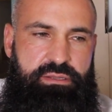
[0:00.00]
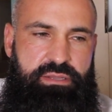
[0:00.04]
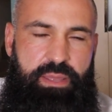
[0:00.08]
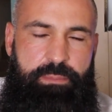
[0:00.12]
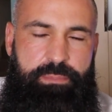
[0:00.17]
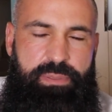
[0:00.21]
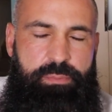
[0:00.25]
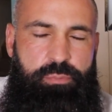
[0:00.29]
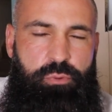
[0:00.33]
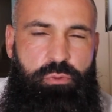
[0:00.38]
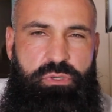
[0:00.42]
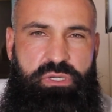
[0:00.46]
that
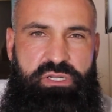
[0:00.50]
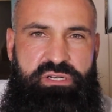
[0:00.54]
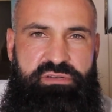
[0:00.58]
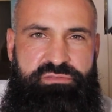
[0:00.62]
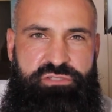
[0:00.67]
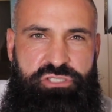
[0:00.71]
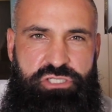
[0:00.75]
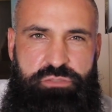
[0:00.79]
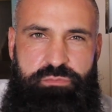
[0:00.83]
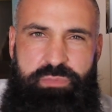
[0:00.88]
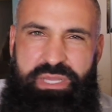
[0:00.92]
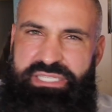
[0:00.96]
people could have
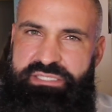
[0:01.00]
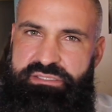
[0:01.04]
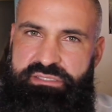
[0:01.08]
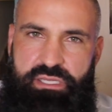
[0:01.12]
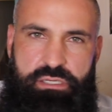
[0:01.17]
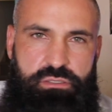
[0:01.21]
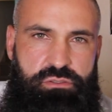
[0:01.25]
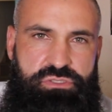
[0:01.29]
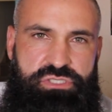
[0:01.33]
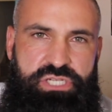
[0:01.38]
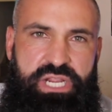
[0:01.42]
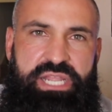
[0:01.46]
just made
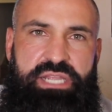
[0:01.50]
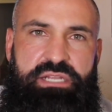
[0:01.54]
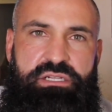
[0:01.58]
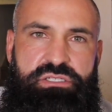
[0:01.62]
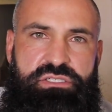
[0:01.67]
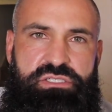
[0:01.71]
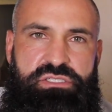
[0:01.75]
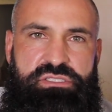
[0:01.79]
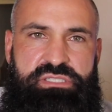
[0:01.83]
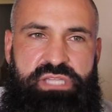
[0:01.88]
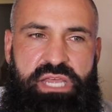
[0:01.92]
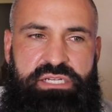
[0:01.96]
subtle
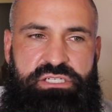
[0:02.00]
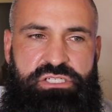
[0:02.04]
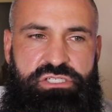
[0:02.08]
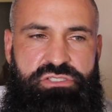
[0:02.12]
changes that